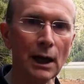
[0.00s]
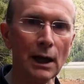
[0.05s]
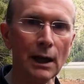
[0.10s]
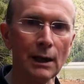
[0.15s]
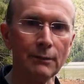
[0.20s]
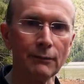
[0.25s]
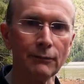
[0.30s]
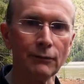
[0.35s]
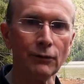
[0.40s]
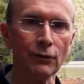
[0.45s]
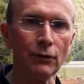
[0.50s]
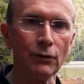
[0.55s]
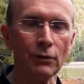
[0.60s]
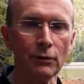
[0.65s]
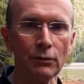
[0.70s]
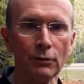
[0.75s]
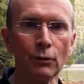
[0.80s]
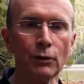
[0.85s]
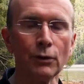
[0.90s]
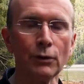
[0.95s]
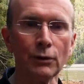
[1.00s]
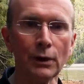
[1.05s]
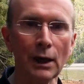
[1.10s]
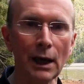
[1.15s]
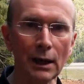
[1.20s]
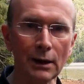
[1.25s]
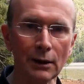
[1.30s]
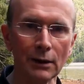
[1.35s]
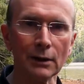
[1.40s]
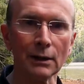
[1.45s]
aim for, or you
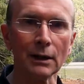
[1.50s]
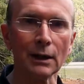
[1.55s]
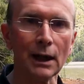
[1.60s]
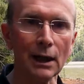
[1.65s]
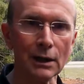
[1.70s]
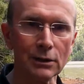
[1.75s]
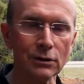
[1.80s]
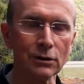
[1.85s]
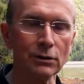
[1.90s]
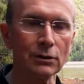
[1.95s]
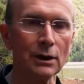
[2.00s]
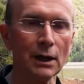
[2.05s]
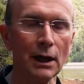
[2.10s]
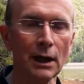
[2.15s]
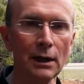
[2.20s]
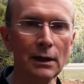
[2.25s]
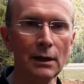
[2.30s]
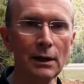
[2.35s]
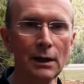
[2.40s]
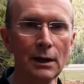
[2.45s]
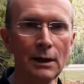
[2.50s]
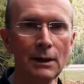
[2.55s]
had at the last 2K.